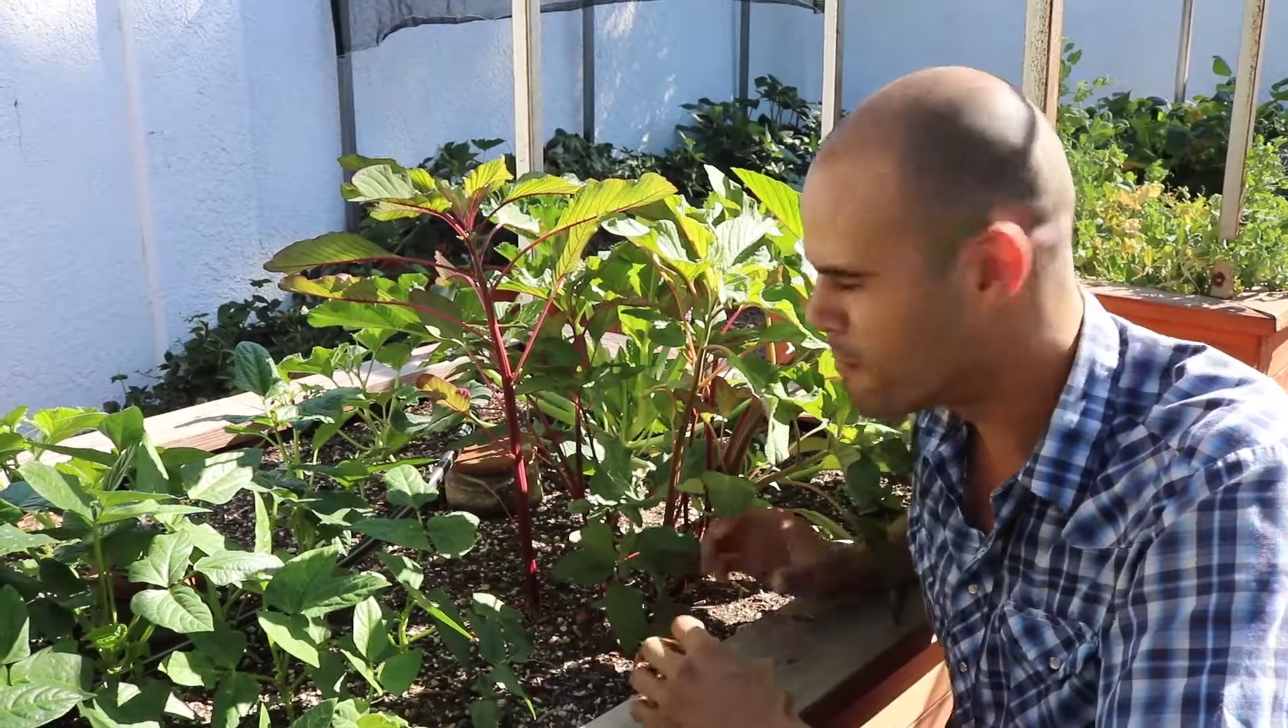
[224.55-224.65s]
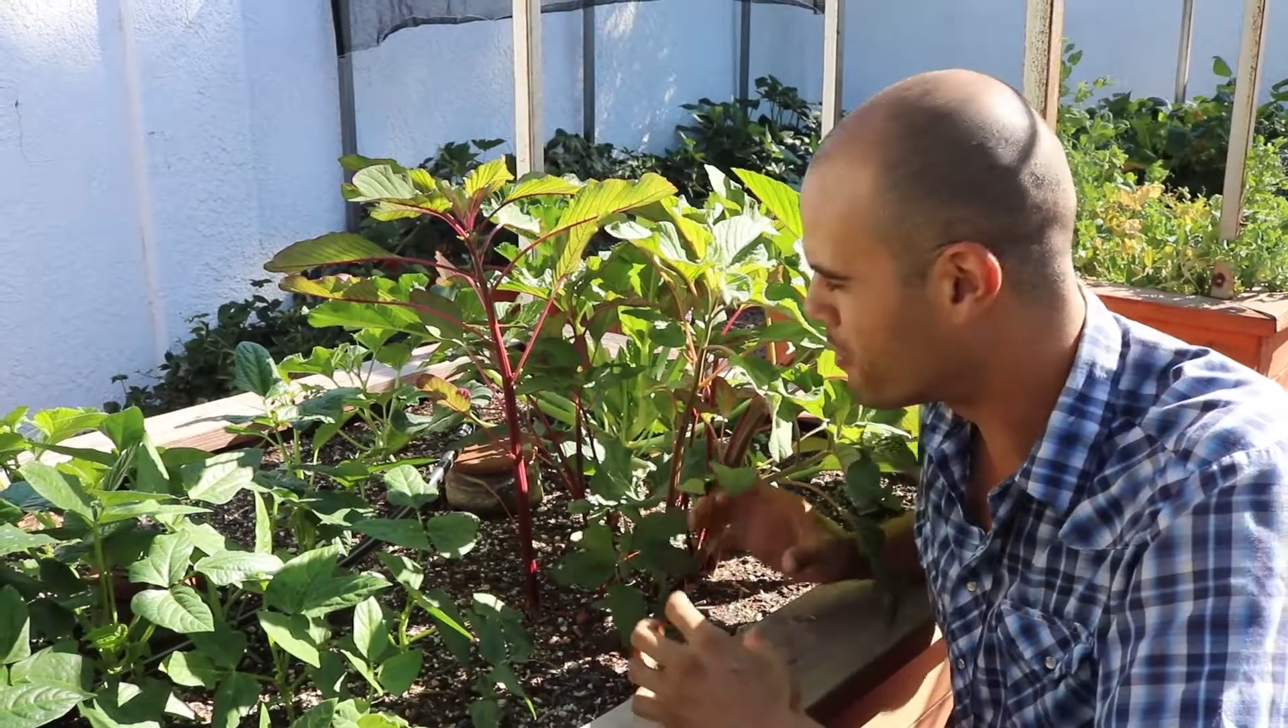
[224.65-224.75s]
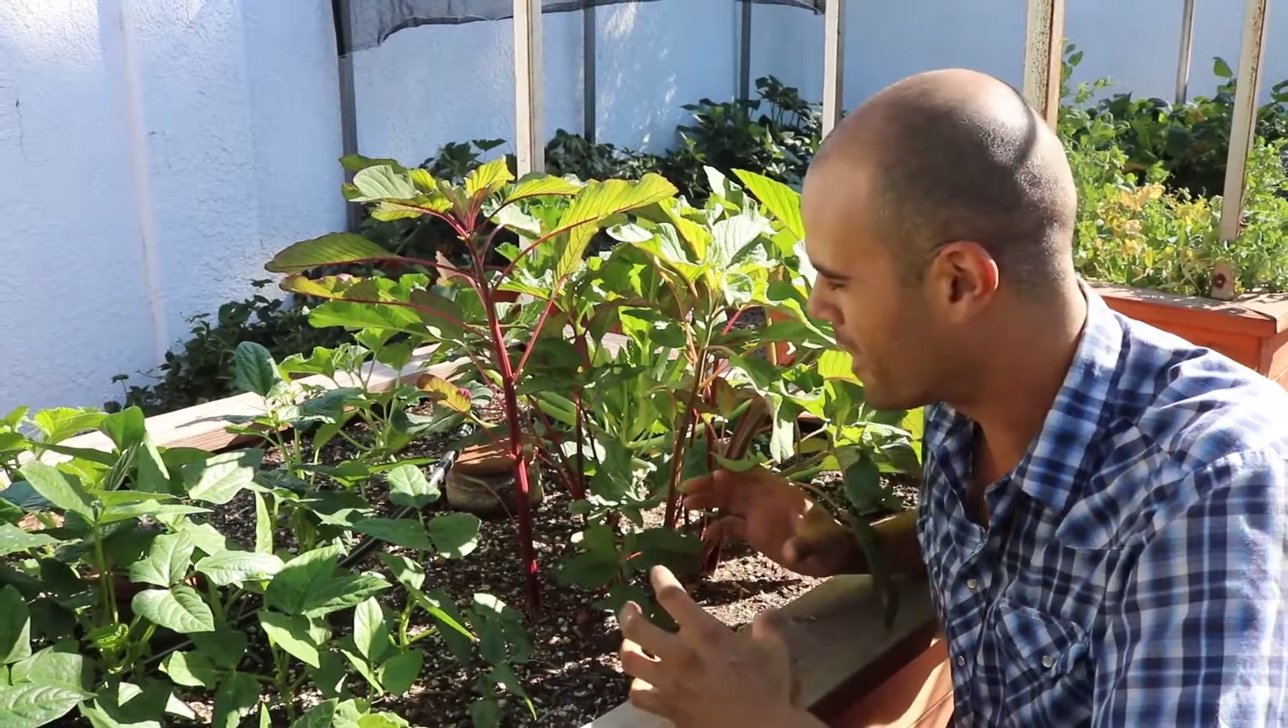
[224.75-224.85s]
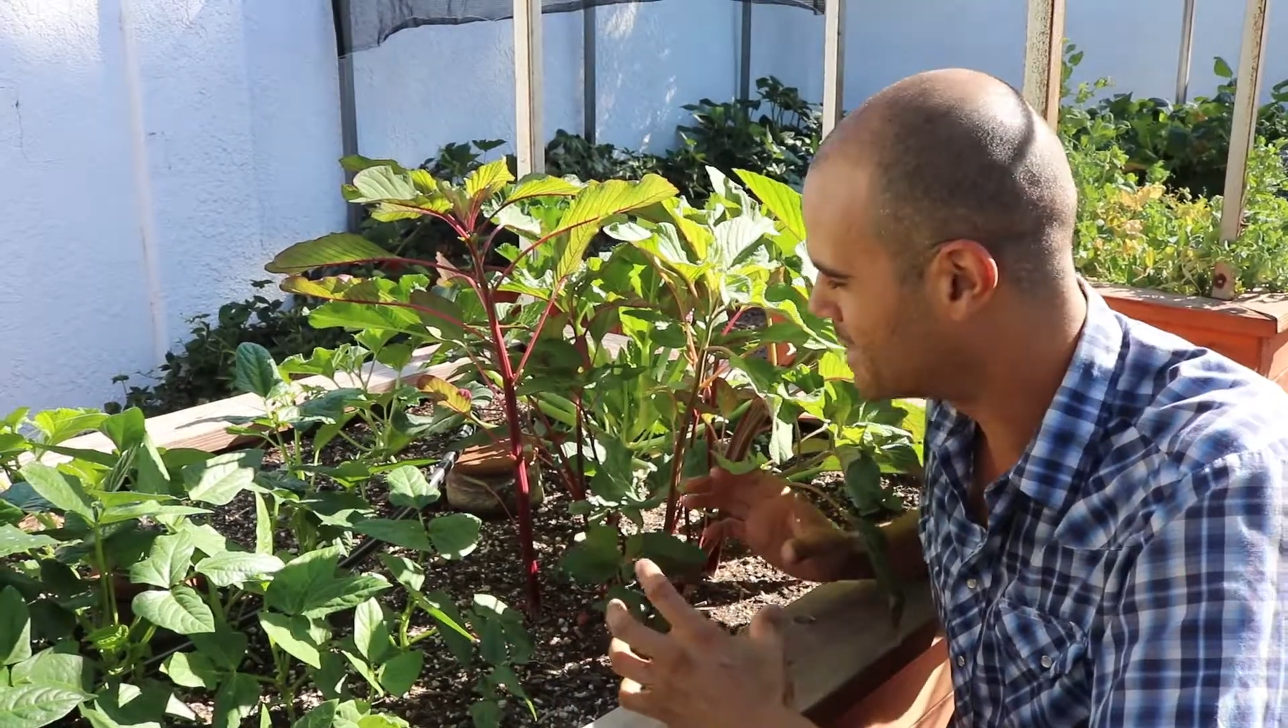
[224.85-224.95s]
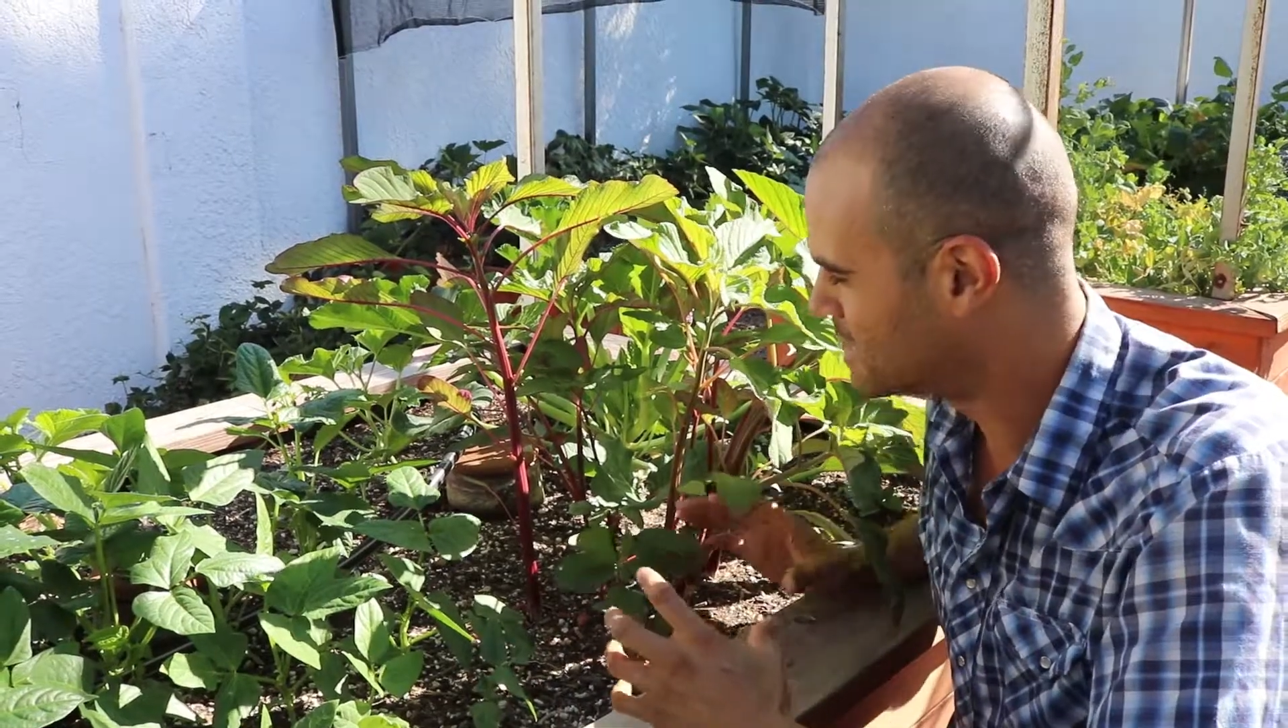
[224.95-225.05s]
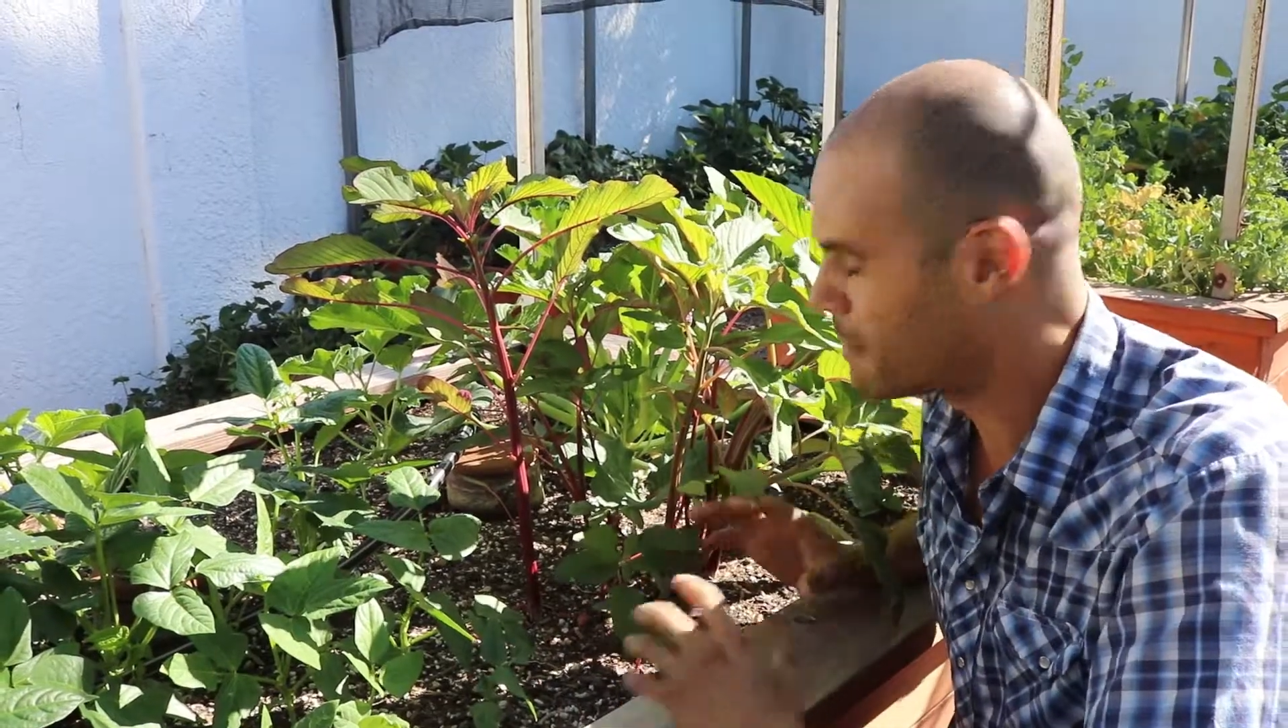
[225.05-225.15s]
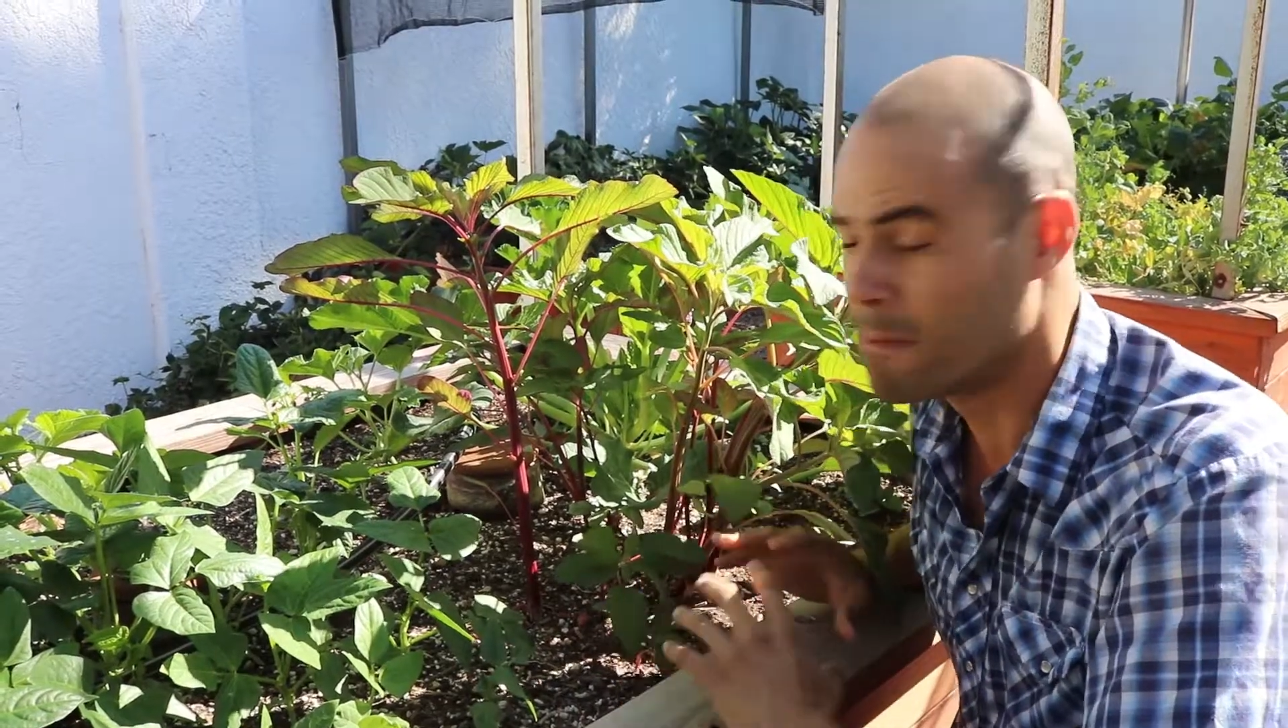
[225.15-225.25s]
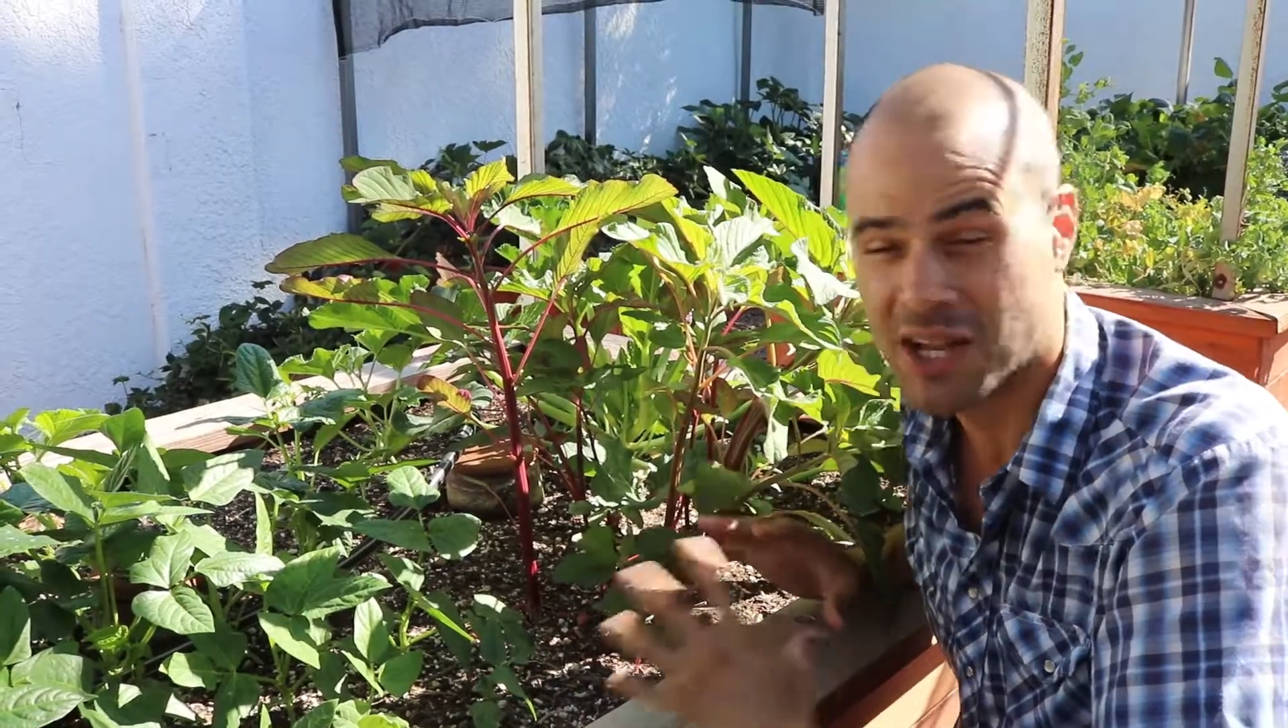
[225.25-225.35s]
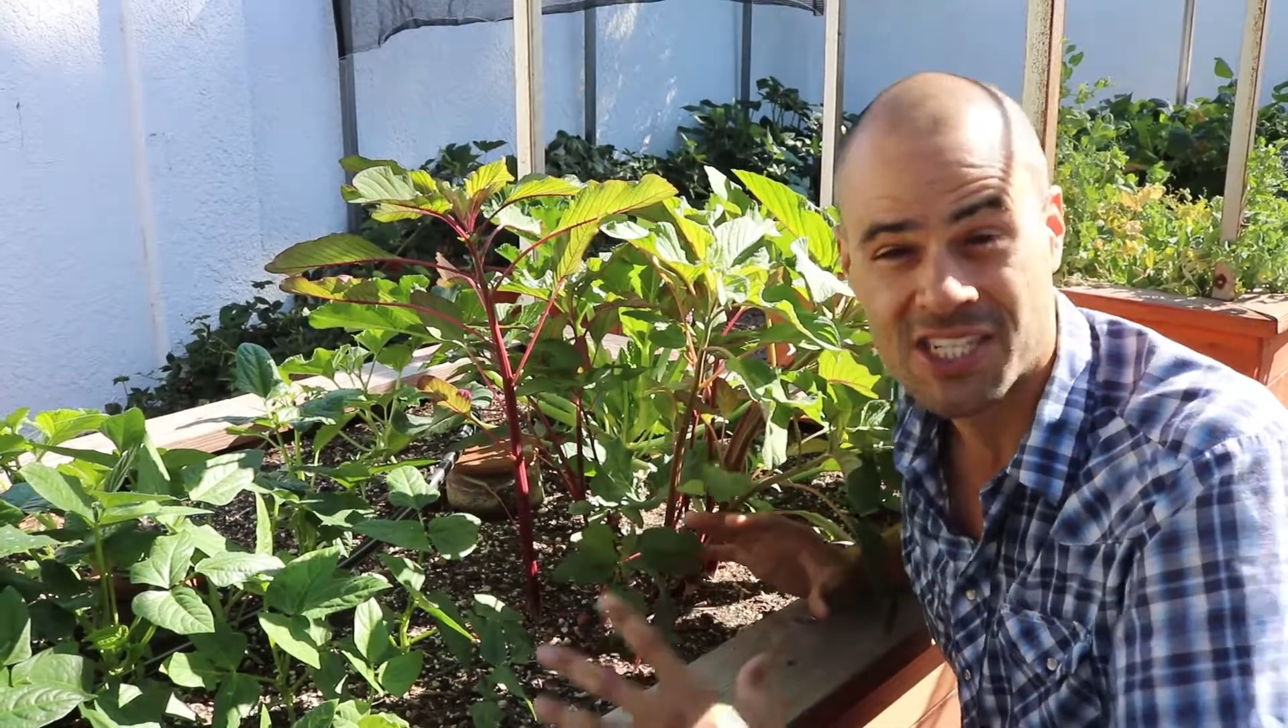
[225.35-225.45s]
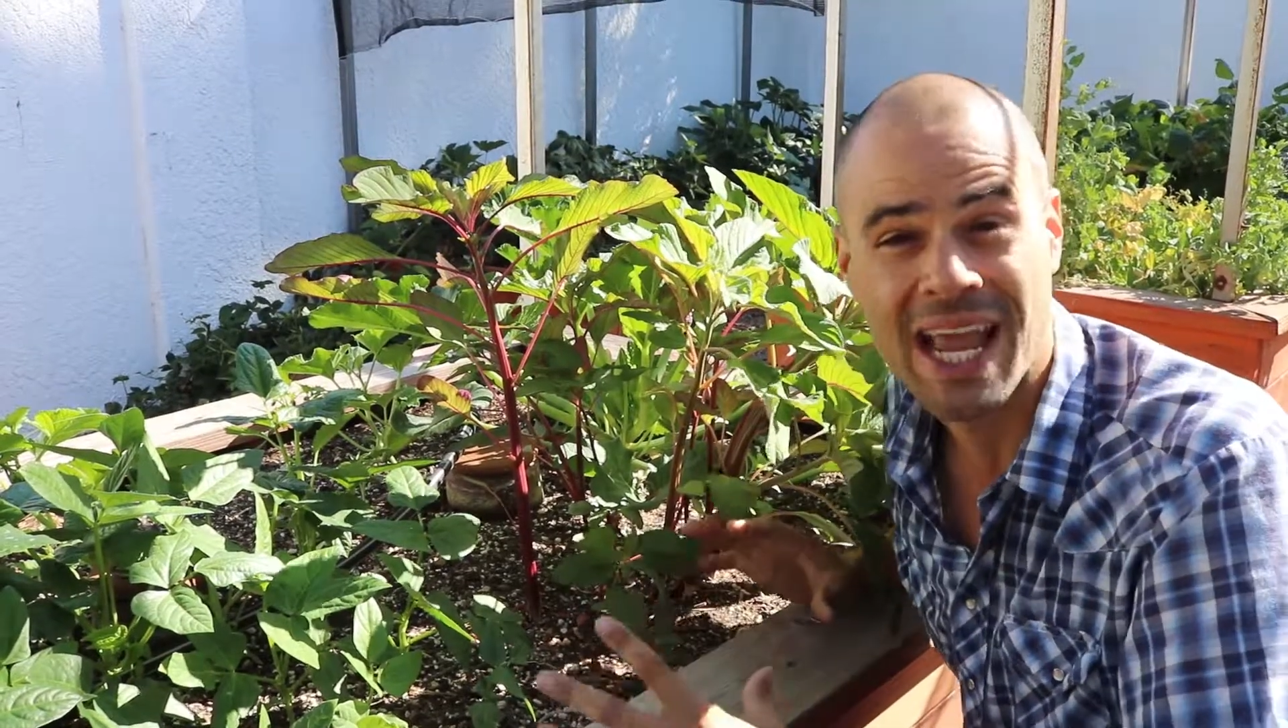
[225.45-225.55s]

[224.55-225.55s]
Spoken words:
planted a bunch